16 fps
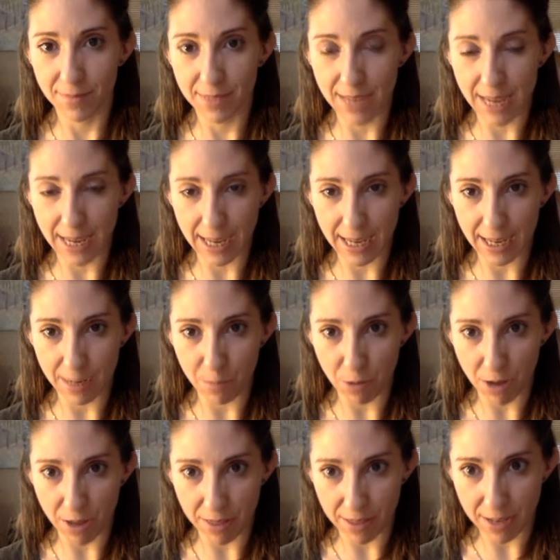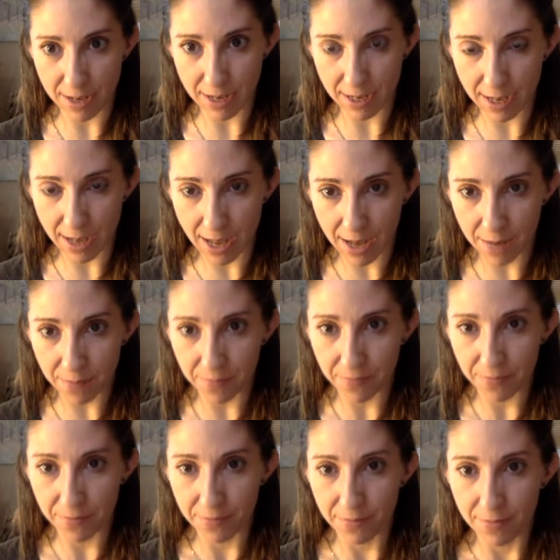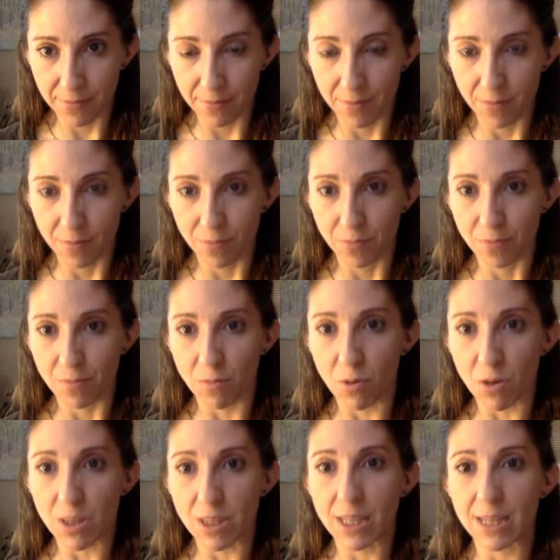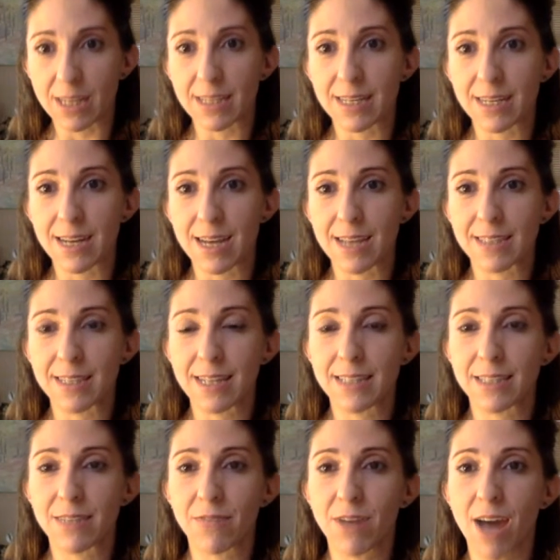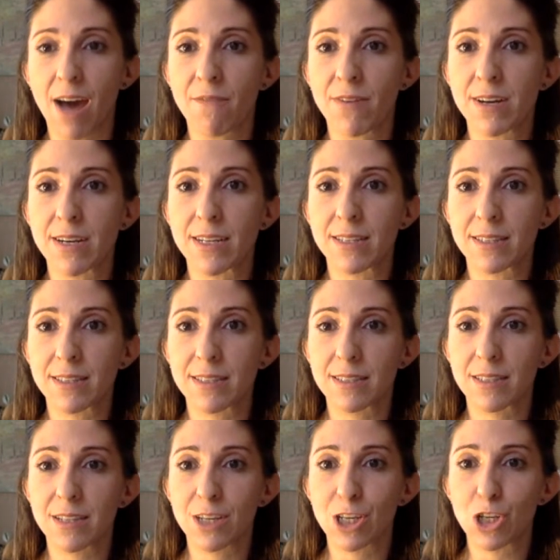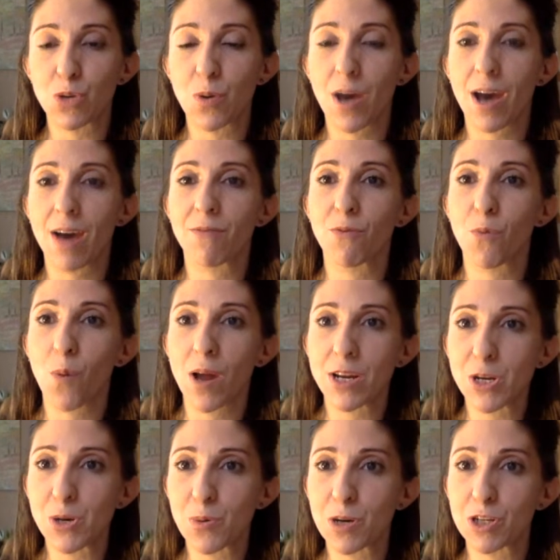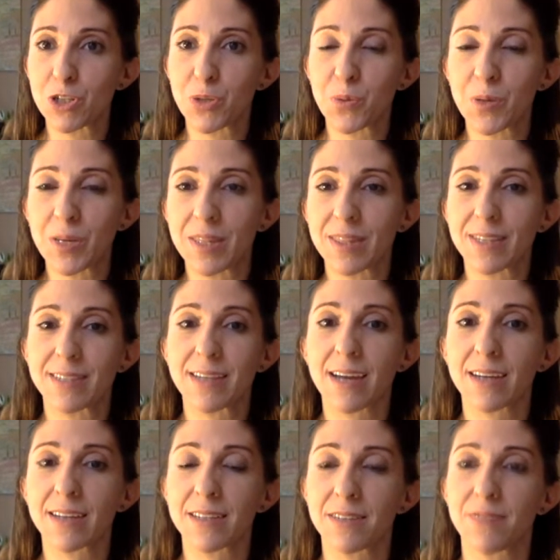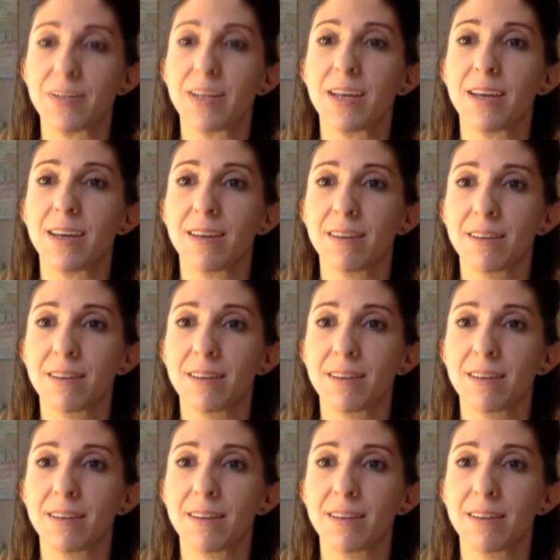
Taking a breath in again, breathing in a sense of confidence you have when you are doing this activity.